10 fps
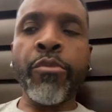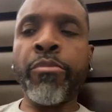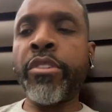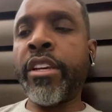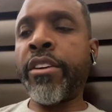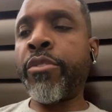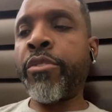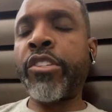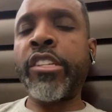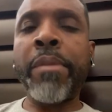You know, you put
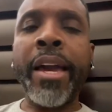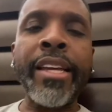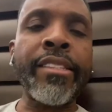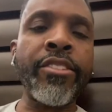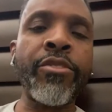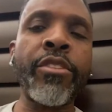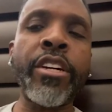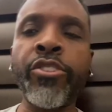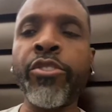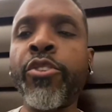together your spices.
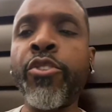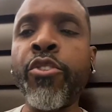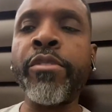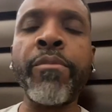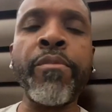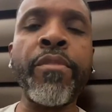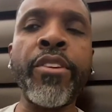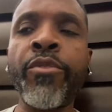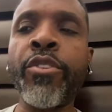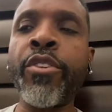You cut your herbs up.
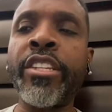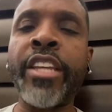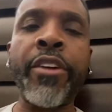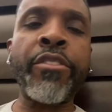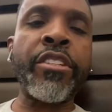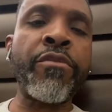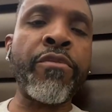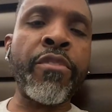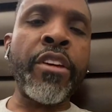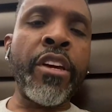You get
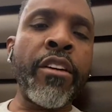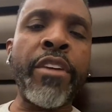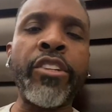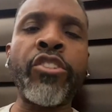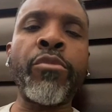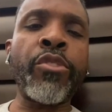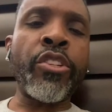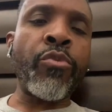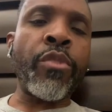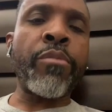decorative
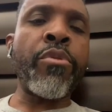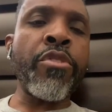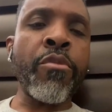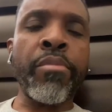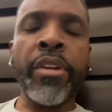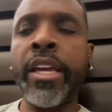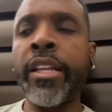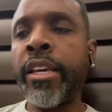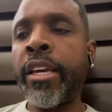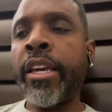vegetables that you want to put on your
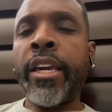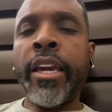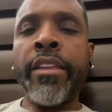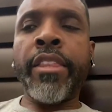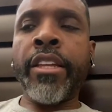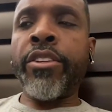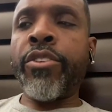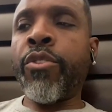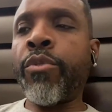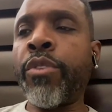plate, and
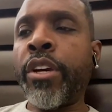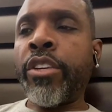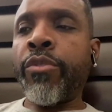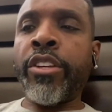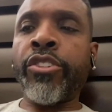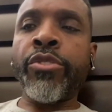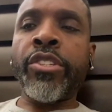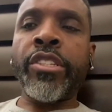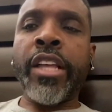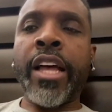then you know you
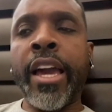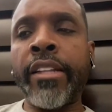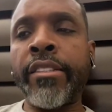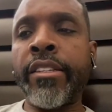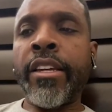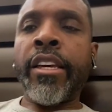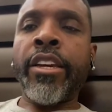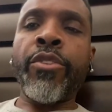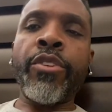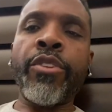get your sides.
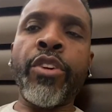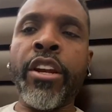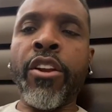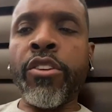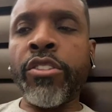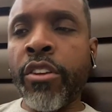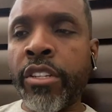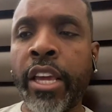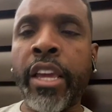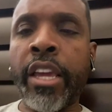You know, you get it all
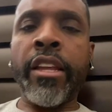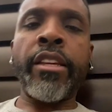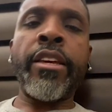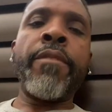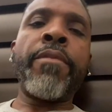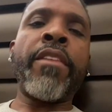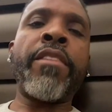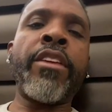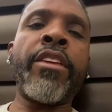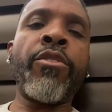sautéed,
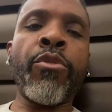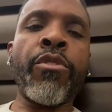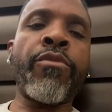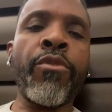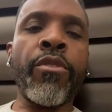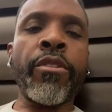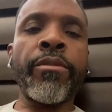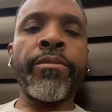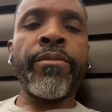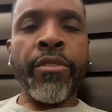and then you throw it on the
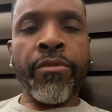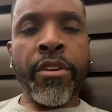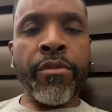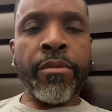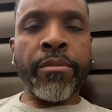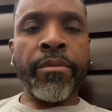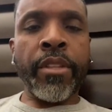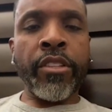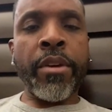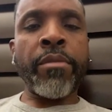floor in front of them,
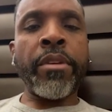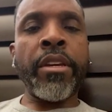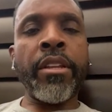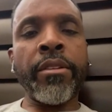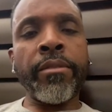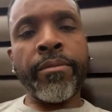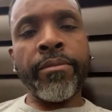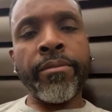expecting to eat it.